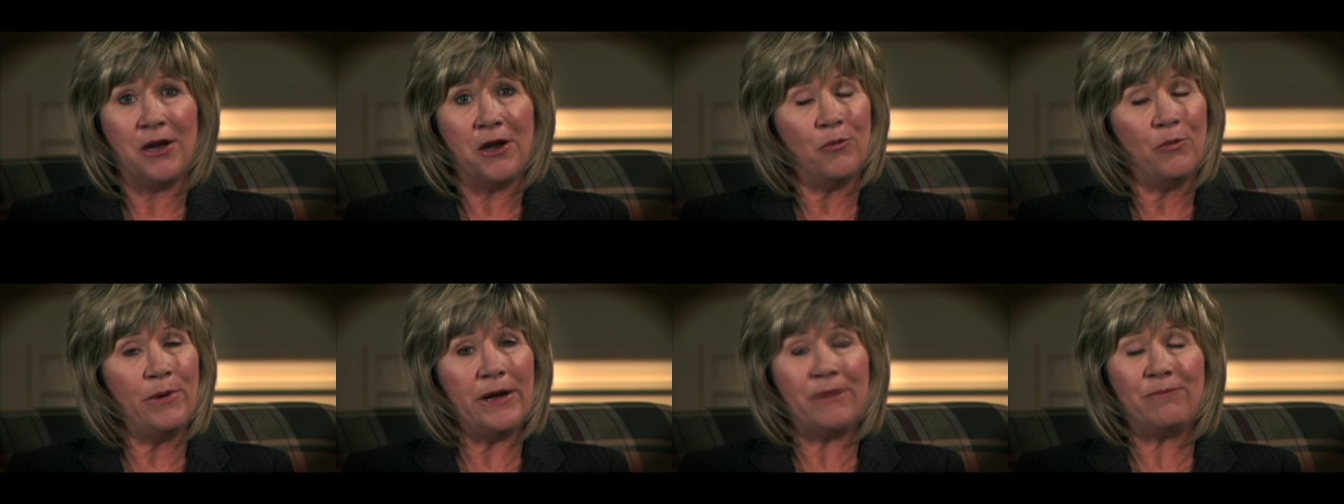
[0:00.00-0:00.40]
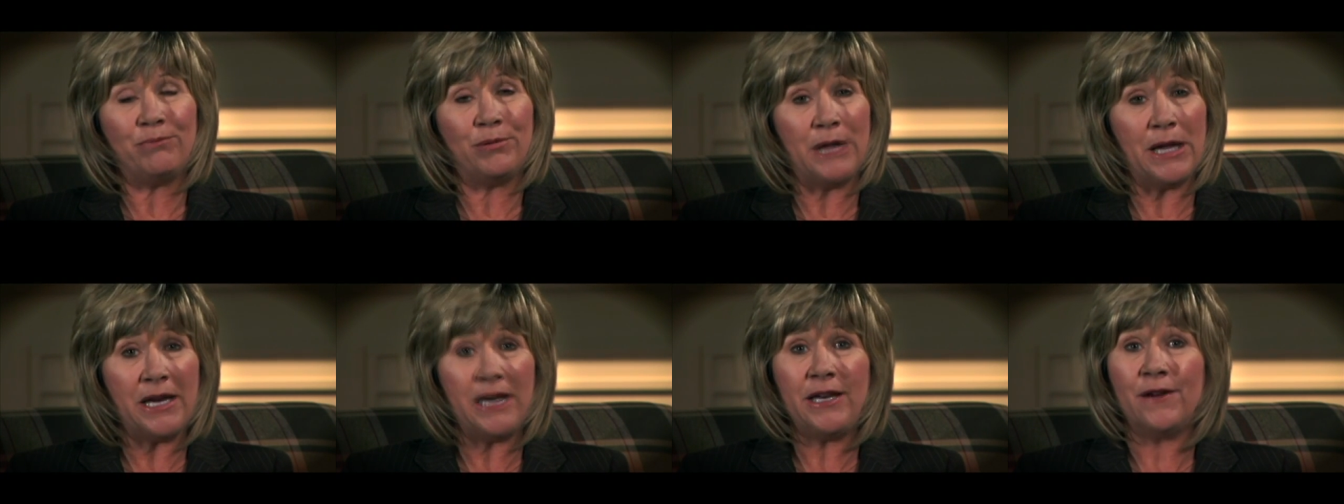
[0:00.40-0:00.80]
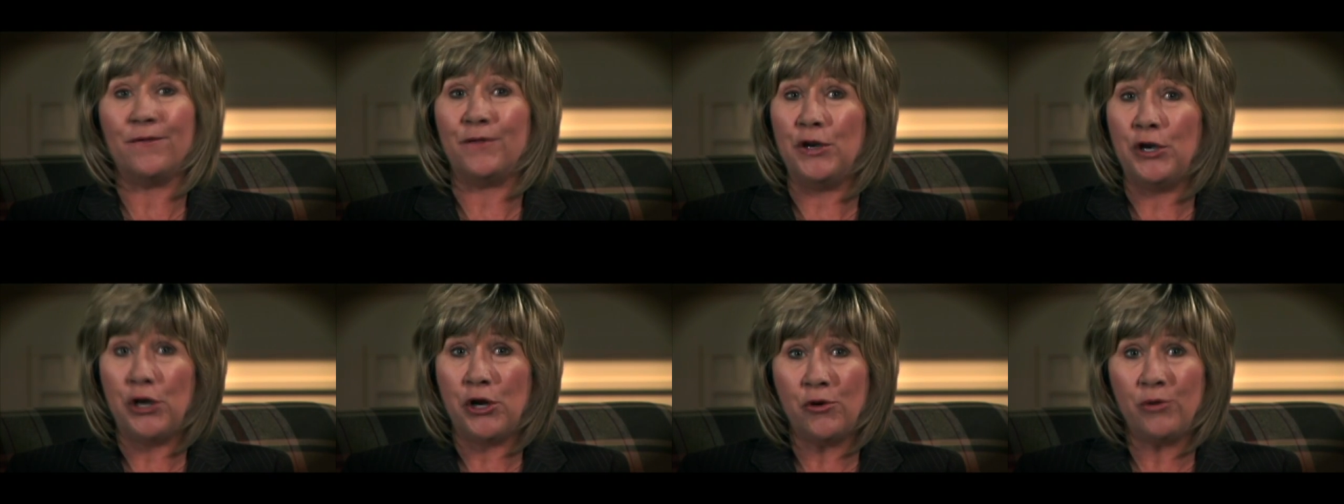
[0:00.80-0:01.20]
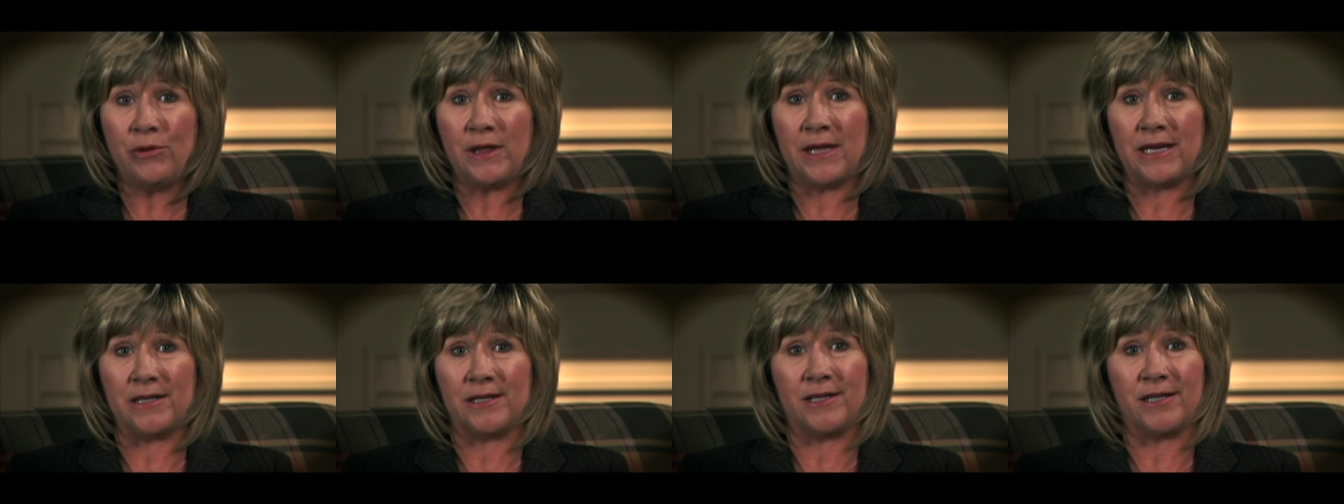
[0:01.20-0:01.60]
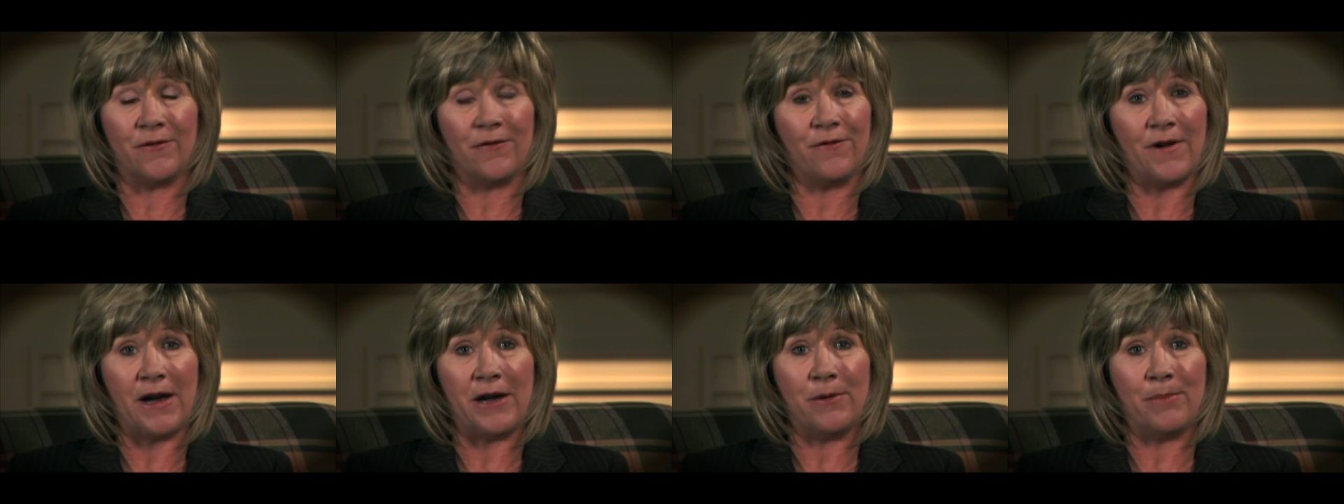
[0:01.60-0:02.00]
we have plenty of new things to
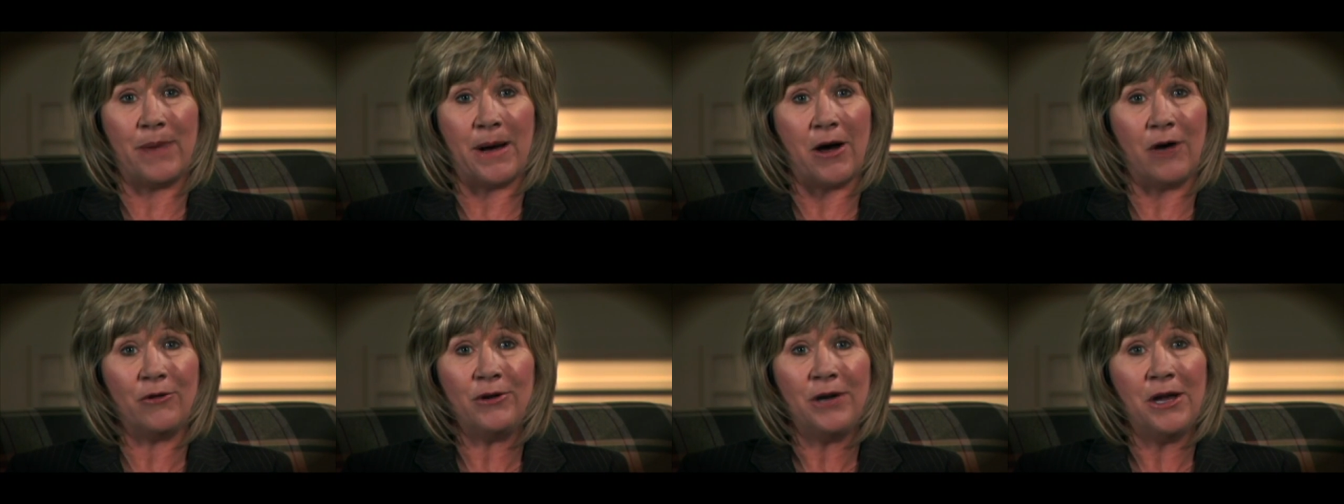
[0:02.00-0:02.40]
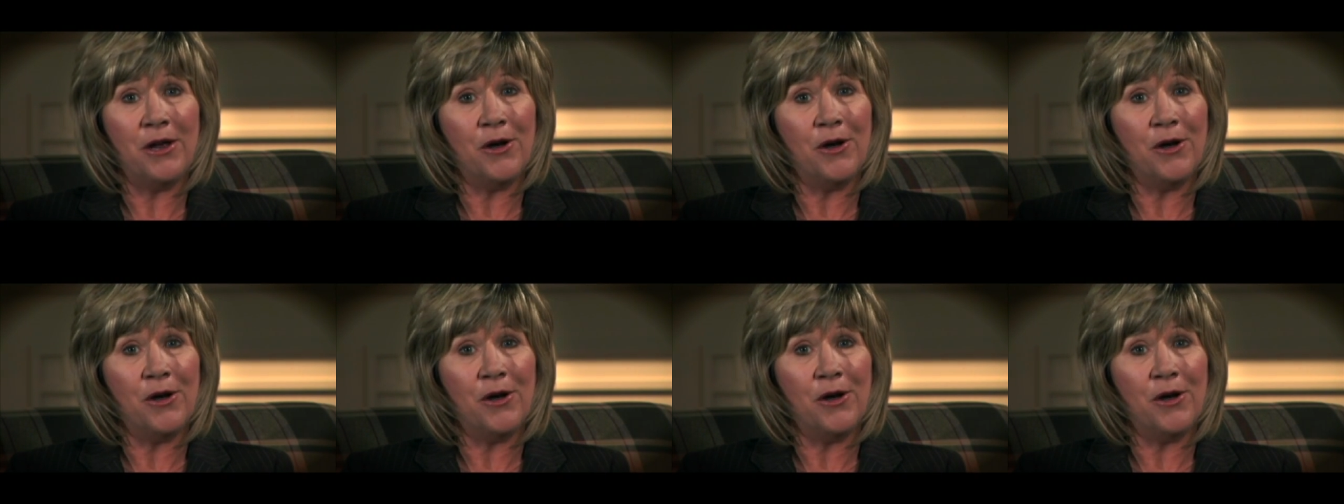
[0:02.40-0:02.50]
fight about